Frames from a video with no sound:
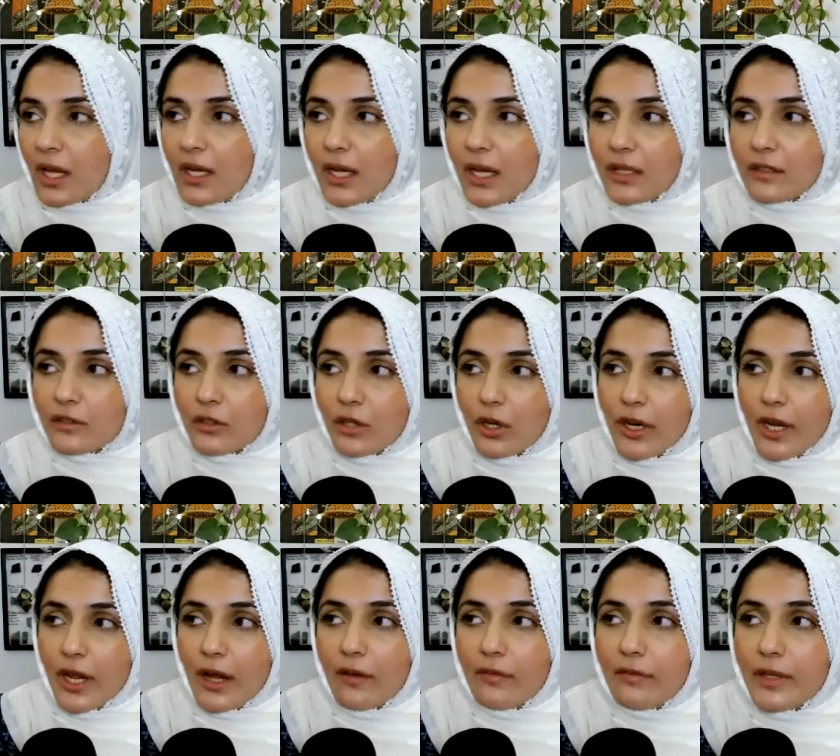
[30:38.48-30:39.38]
Allah is not
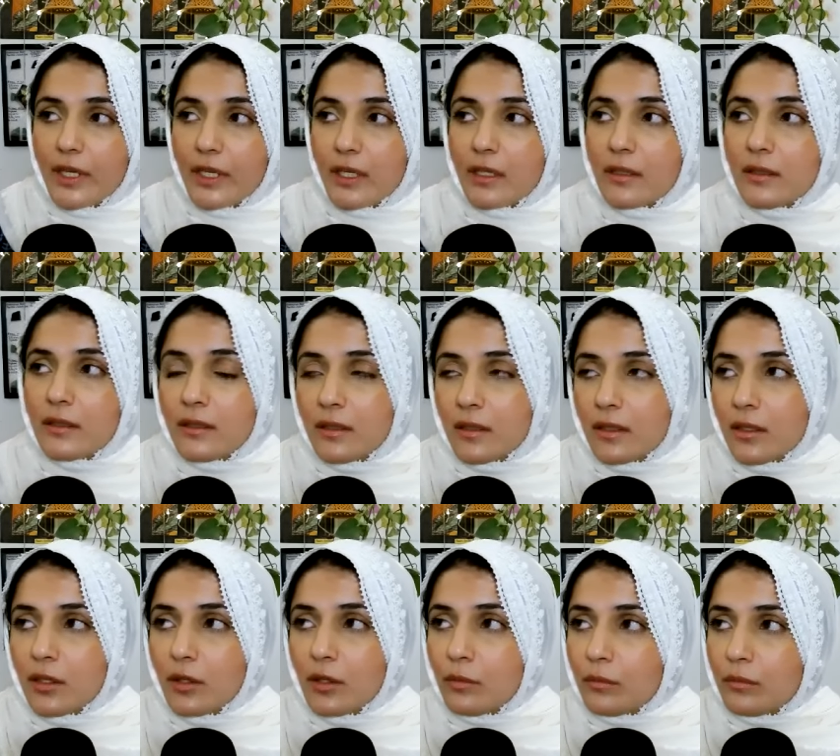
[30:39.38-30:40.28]
having
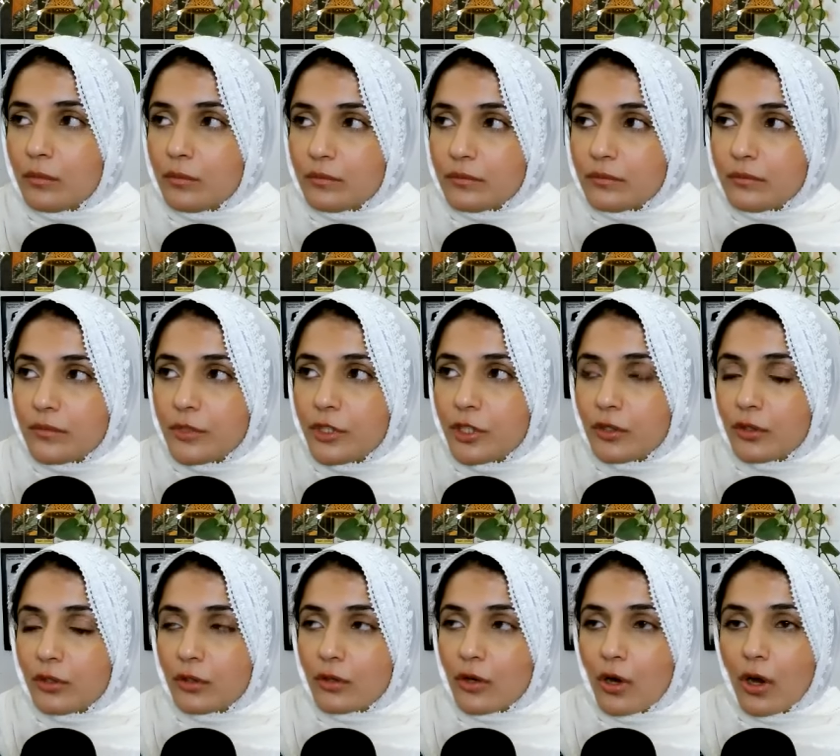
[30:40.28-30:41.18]
you
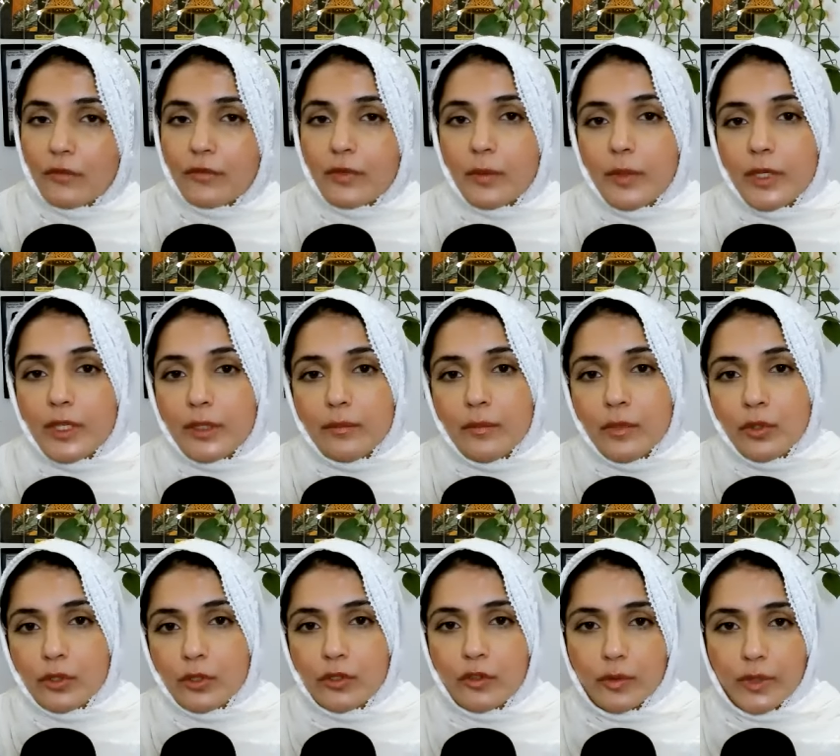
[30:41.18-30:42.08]
know, God forbid,
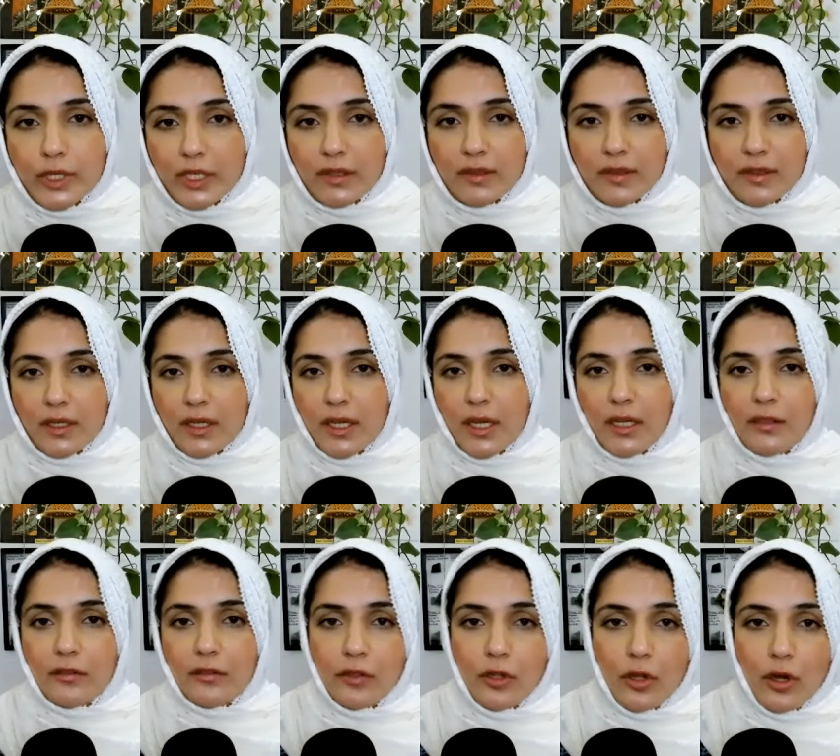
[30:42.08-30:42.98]
mood swings. Allah
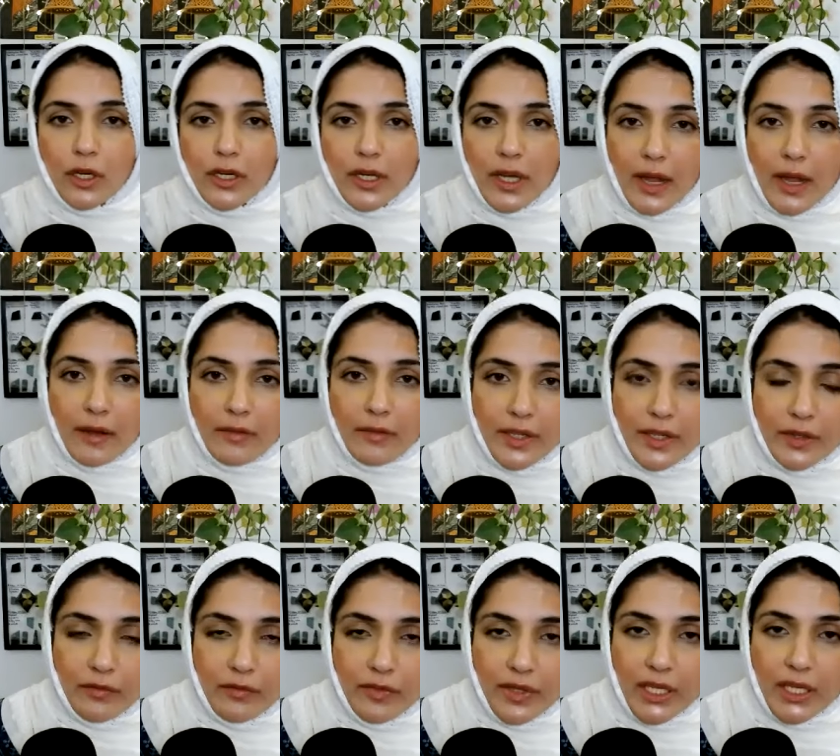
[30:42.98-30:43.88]
is not
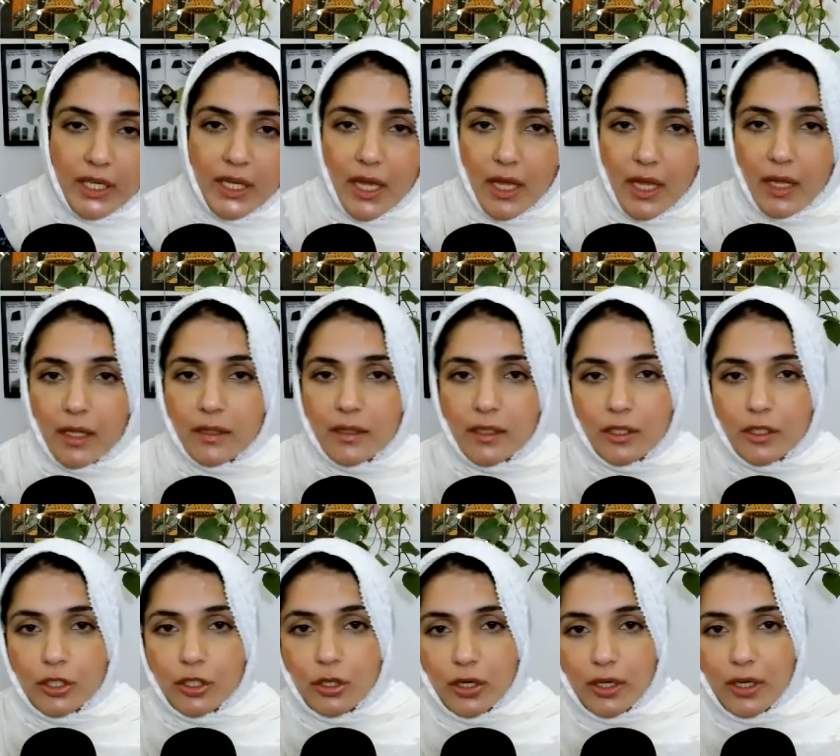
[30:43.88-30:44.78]
having weak health
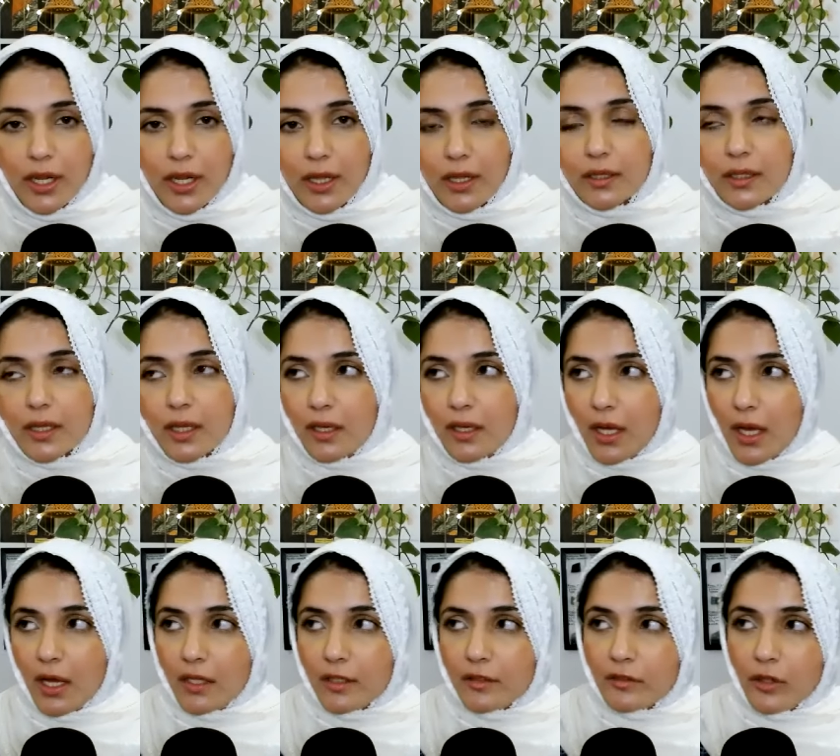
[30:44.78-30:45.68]
and good health.
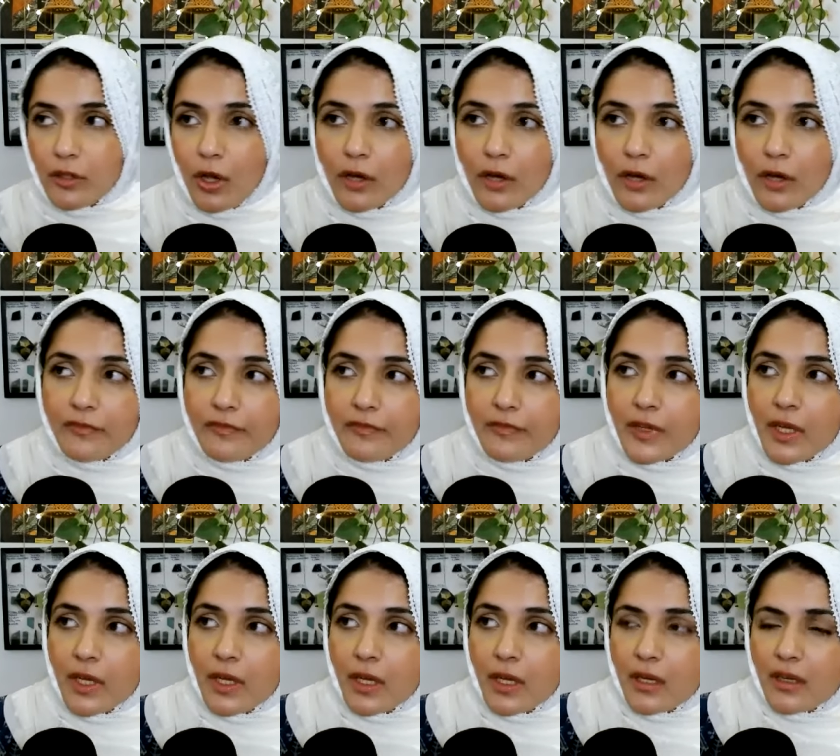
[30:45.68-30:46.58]
Allah is not
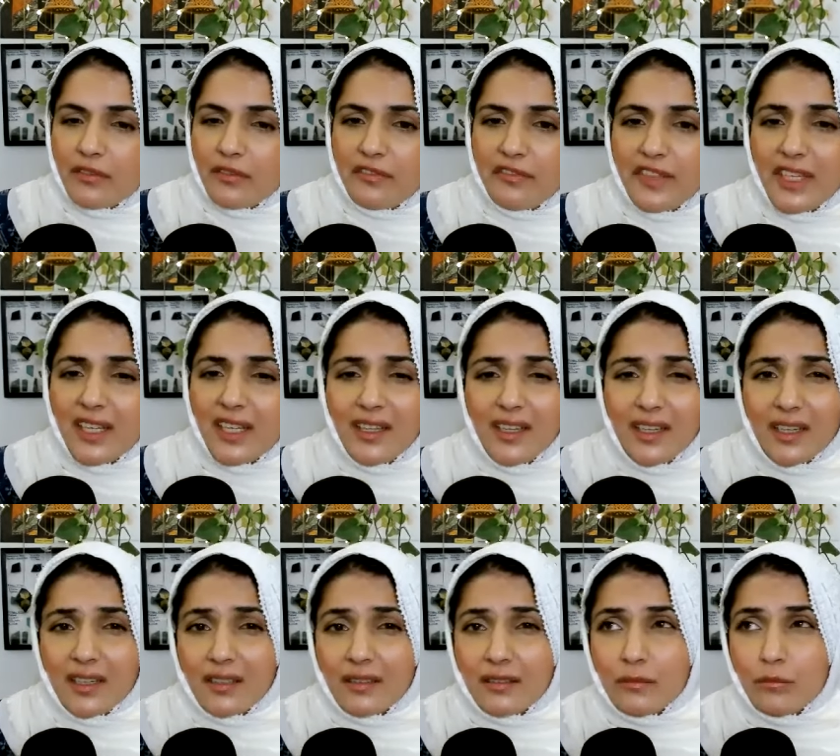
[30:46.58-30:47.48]

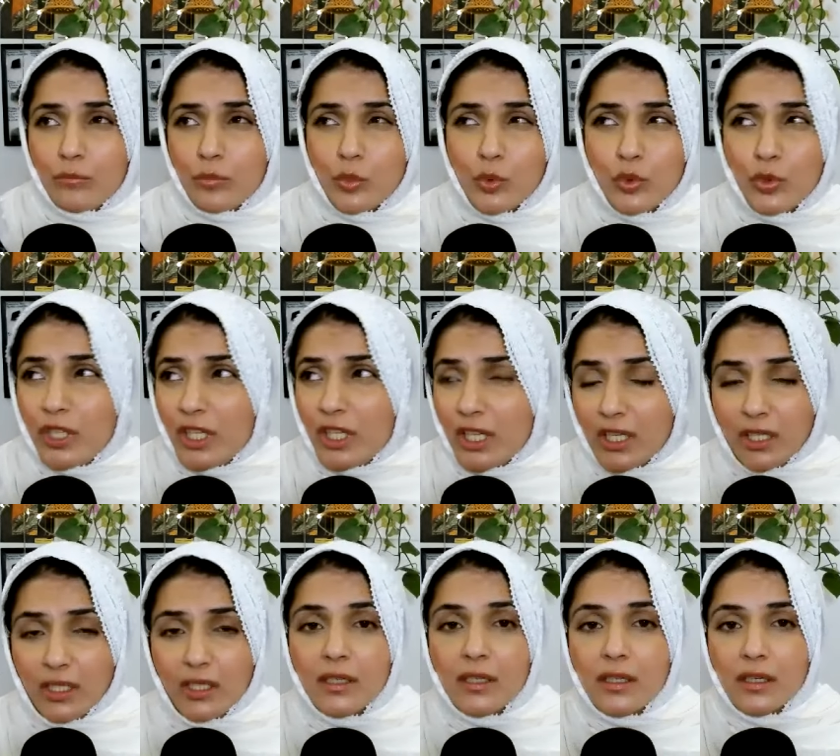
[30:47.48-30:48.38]
feeling
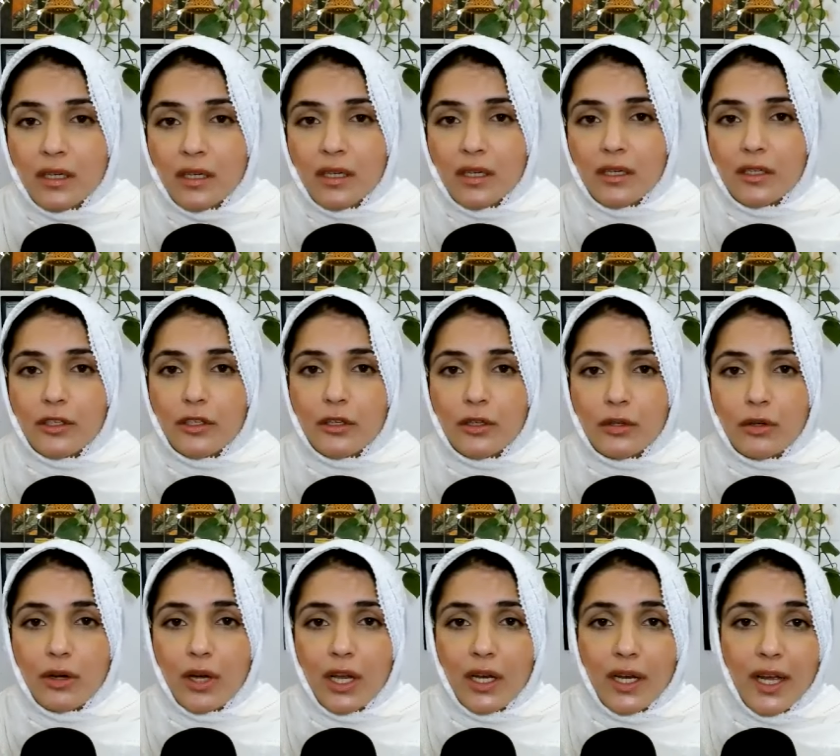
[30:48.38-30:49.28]
moody. You
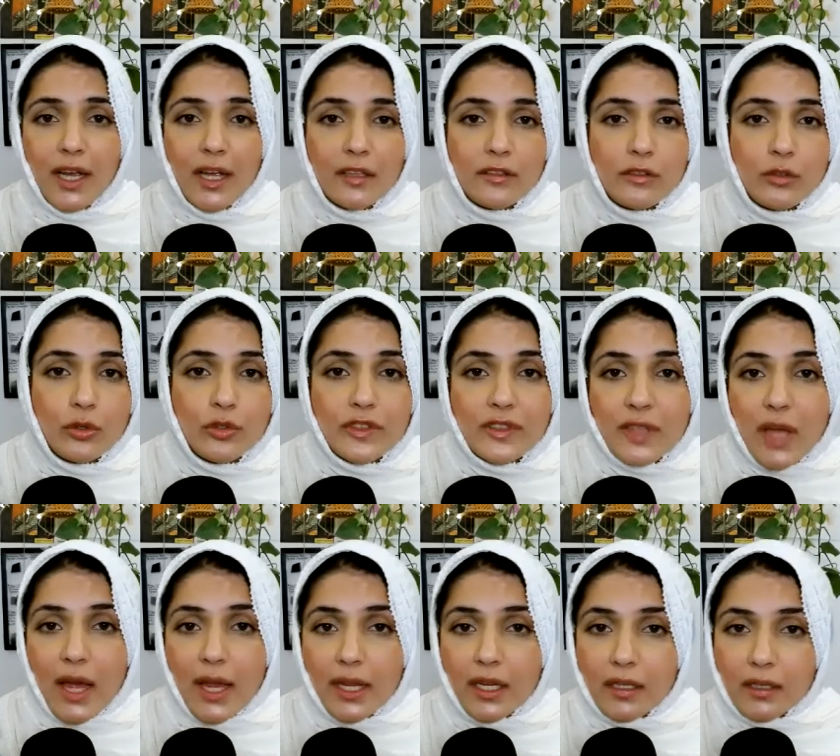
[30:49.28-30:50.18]
know, Allah has no
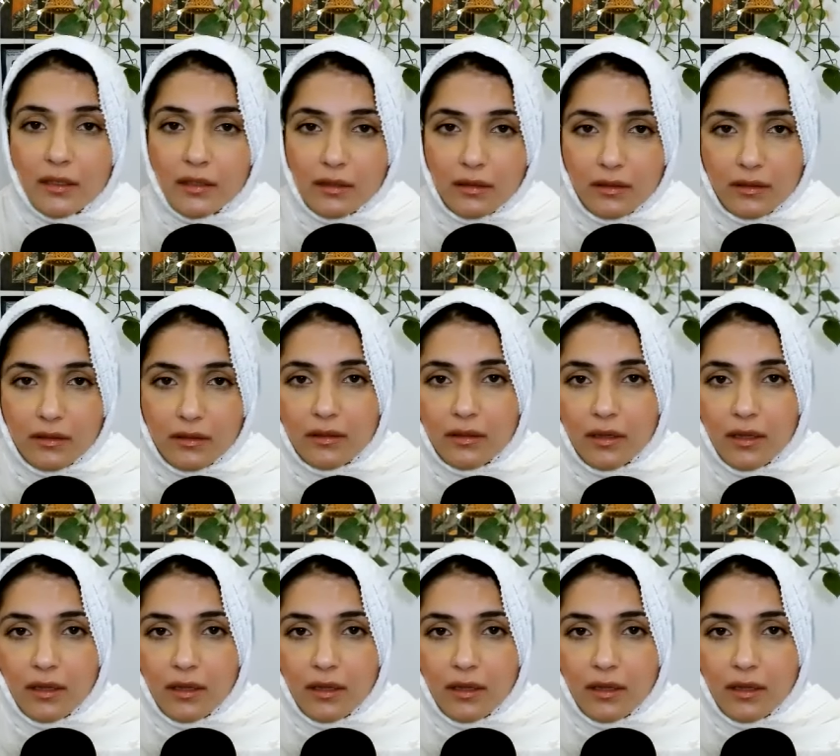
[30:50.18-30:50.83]
cycles.